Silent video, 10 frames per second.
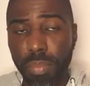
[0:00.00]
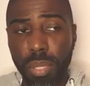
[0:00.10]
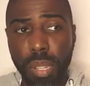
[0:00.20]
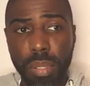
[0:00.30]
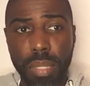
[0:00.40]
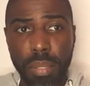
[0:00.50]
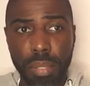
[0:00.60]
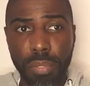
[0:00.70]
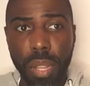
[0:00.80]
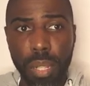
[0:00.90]
you know, the
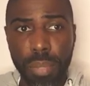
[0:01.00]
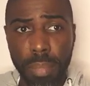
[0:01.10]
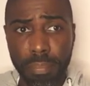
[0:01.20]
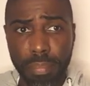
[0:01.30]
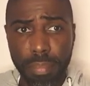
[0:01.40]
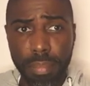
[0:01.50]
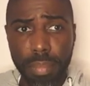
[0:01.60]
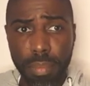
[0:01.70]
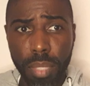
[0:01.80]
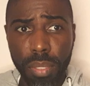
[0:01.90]
following
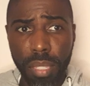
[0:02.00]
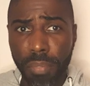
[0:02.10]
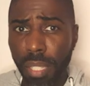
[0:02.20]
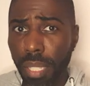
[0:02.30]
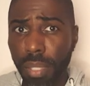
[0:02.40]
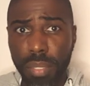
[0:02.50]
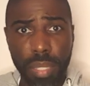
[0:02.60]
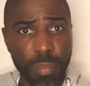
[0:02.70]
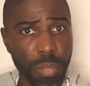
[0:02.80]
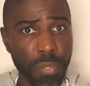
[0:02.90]
music videos
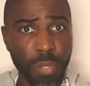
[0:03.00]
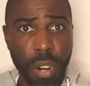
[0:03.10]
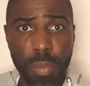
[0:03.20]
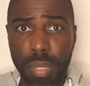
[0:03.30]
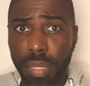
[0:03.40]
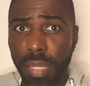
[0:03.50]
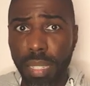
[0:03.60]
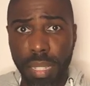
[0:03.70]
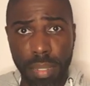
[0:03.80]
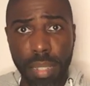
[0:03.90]
and performance,
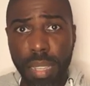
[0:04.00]
and